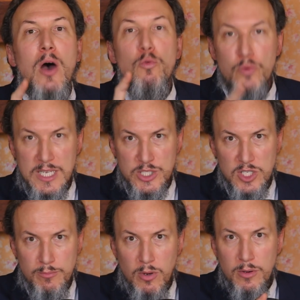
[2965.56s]
a
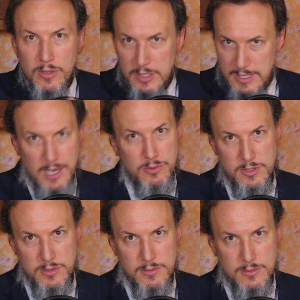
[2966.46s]
reasonable
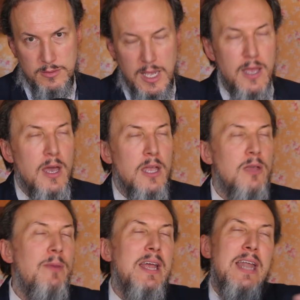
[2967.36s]
doubt. Okay?
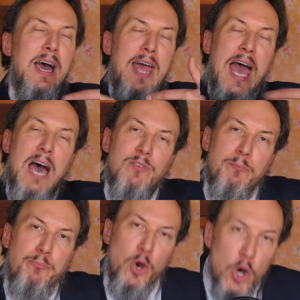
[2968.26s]
You might not have
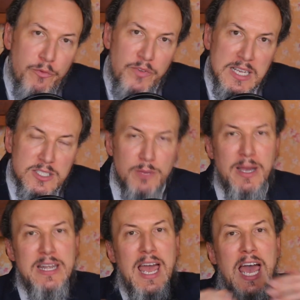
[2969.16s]
it perfect, you
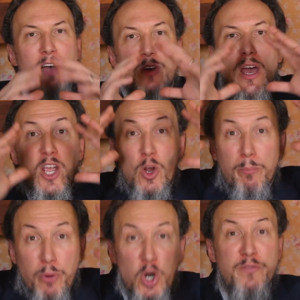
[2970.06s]
might not have, you
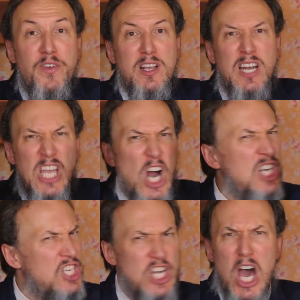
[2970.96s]
know, perfectly
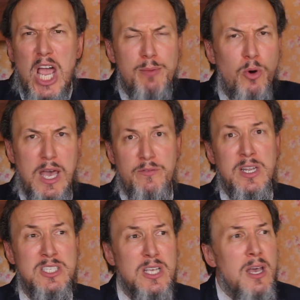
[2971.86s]
undeniable
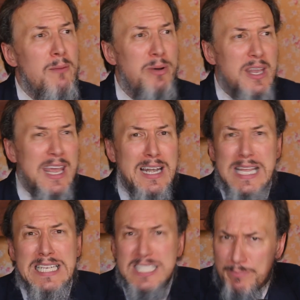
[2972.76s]
evidence, but at
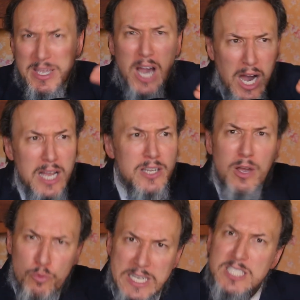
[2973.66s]
least beyond
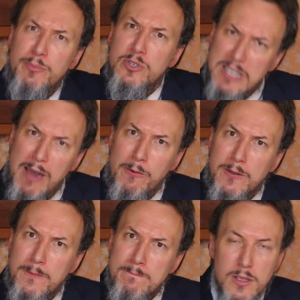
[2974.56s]
a reasonable
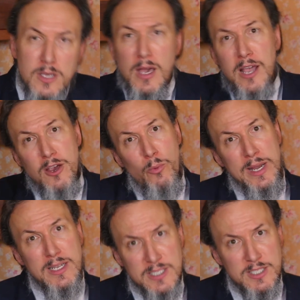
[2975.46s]
doubt. You got your
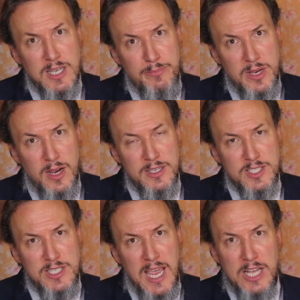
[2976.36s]
witnesses up there on
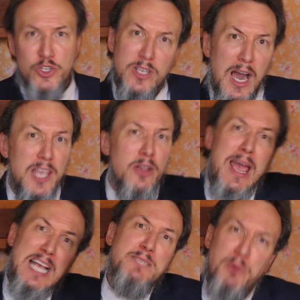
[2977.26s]
the stand. You got your
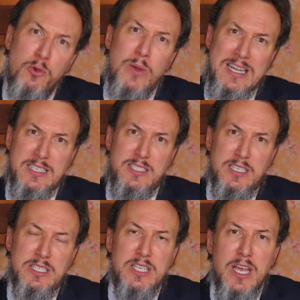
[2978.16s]
expert
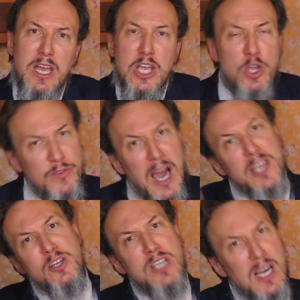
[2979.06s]
witnesses. You've
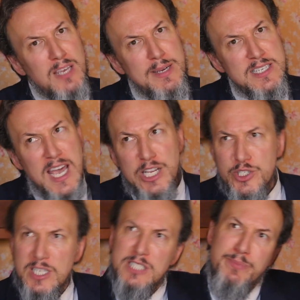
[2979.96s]
got your
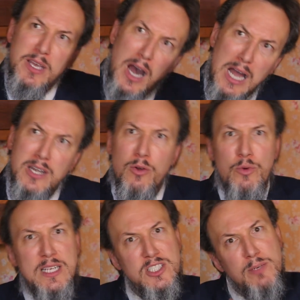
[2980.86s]
documentation. It's beyond a
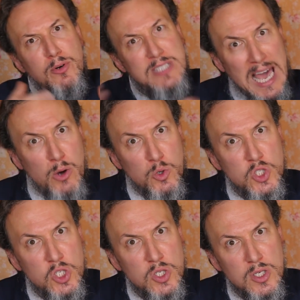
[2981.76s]
reasonable
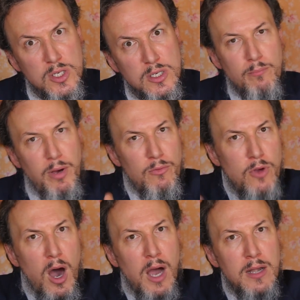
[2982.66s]
doubt. But
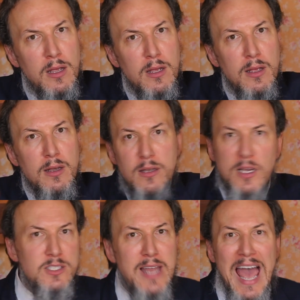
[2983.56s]
Ron
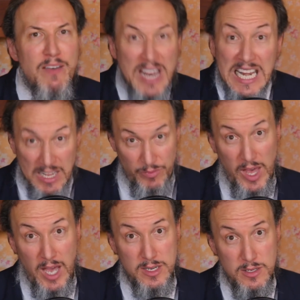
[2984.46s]
doesn't have any of
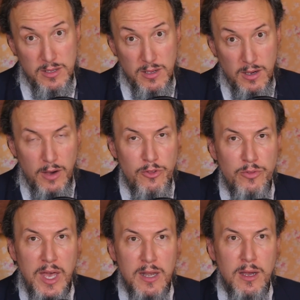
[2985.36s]
that other
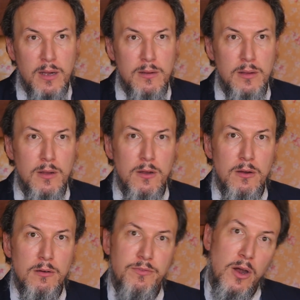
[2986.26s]
than a
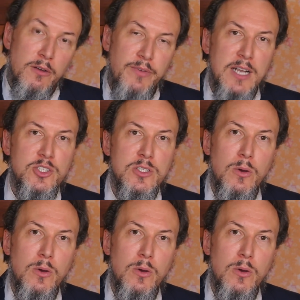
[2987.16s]
far-fetched